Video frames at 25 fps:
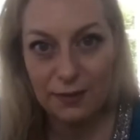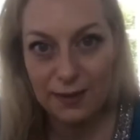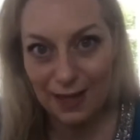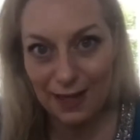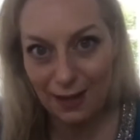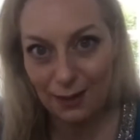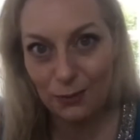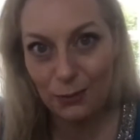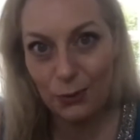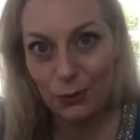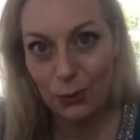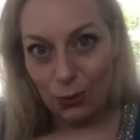
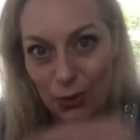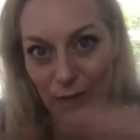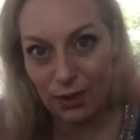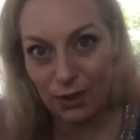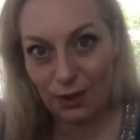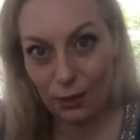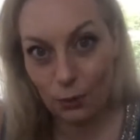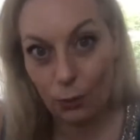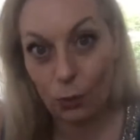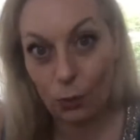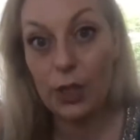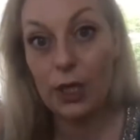time during
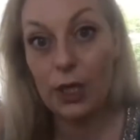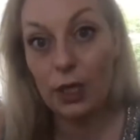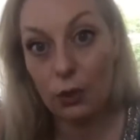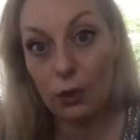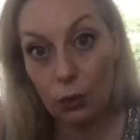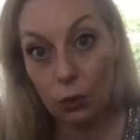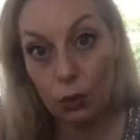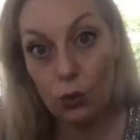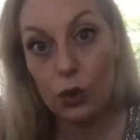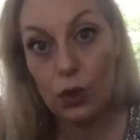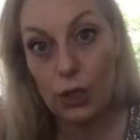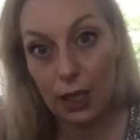the week
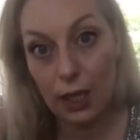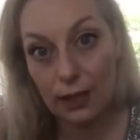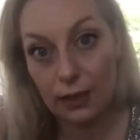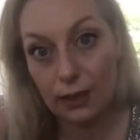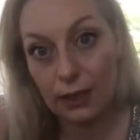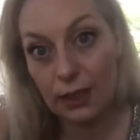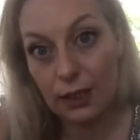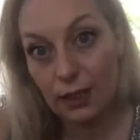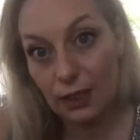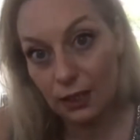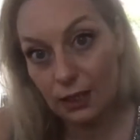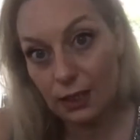to
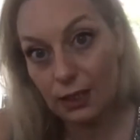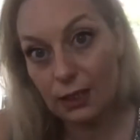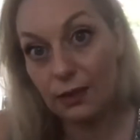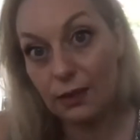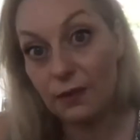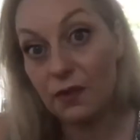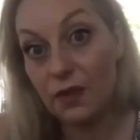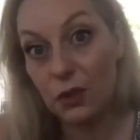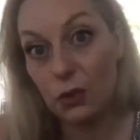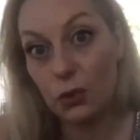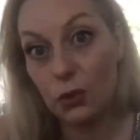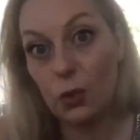study
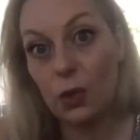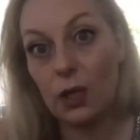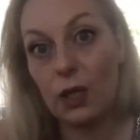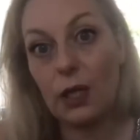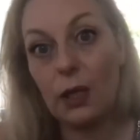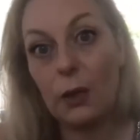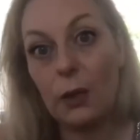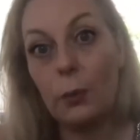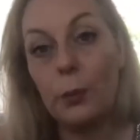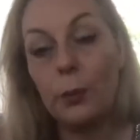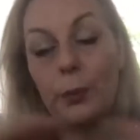individually.